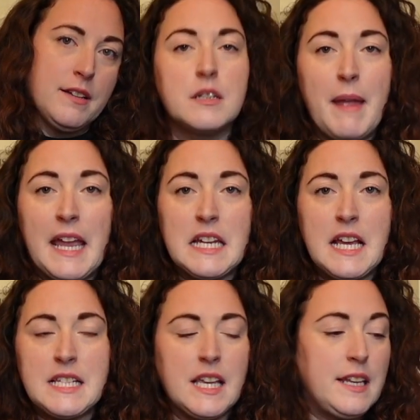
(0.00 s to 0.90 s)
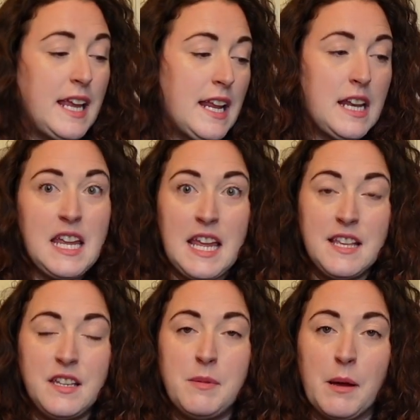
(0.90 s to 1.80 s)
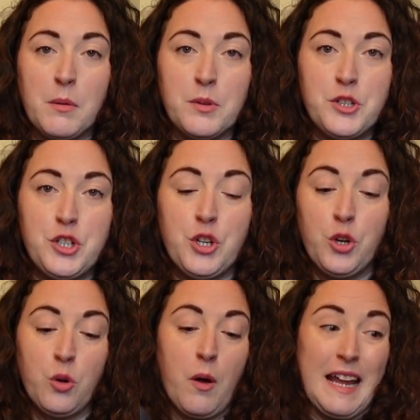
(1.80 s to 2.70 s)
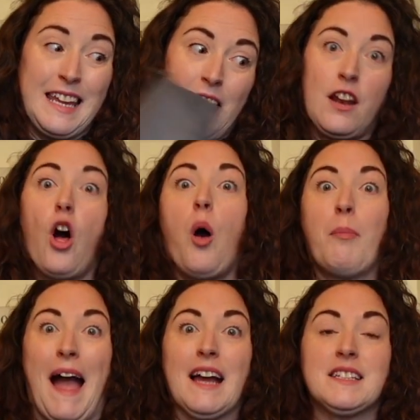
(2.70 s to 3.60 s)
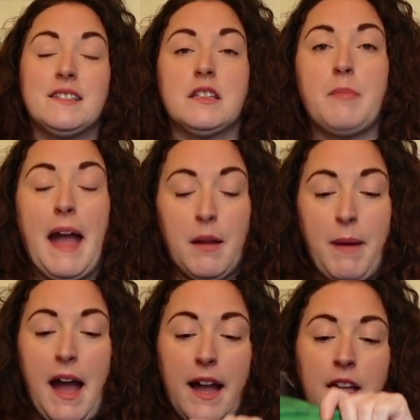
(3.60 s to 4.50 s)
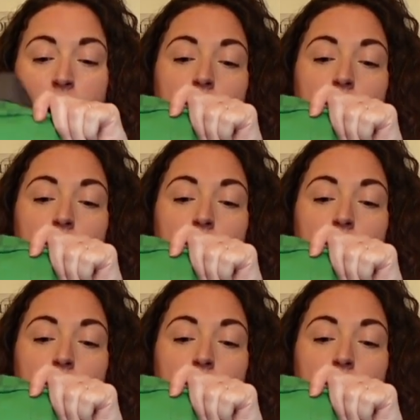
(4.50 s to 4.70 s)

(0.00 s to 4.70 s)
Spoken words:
To make it nice and neat and easy to be able to get it all packed into the backpack,